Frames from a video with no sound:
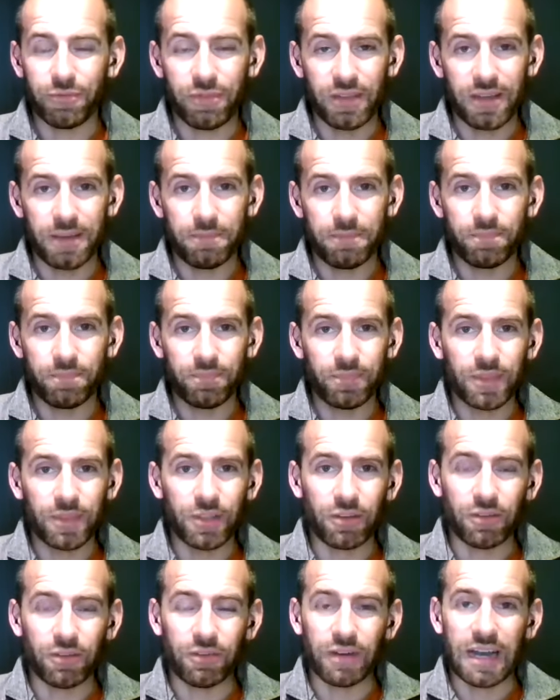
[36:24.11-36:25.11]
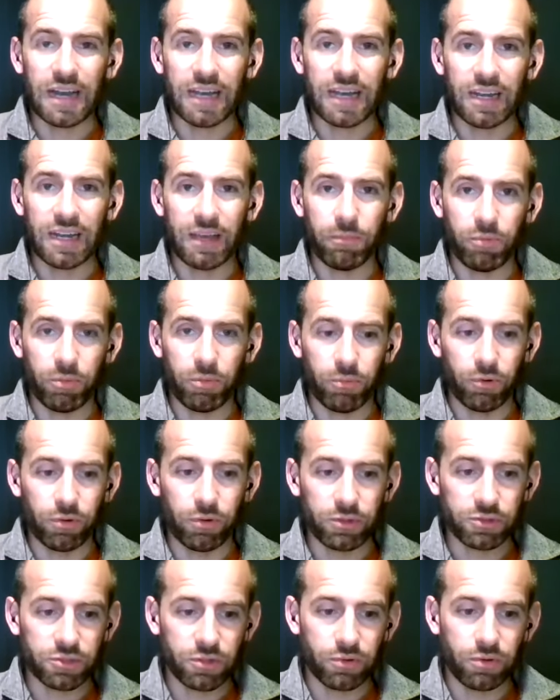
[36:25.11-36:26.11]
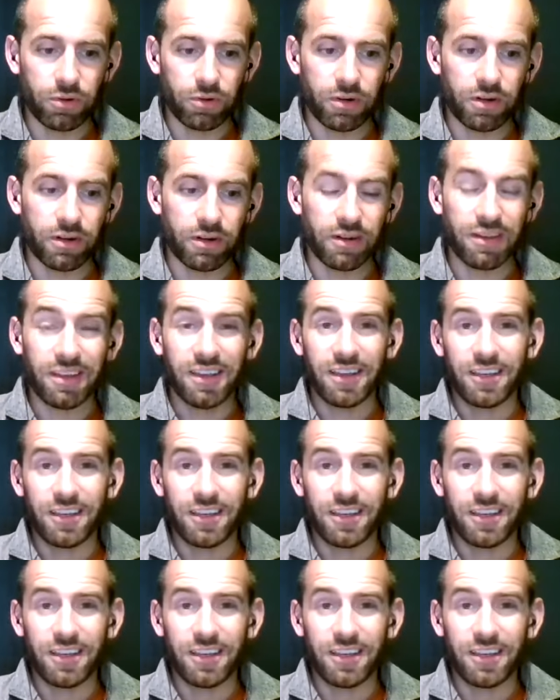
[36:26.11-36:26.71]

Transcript: that, you know, a high net promoter score,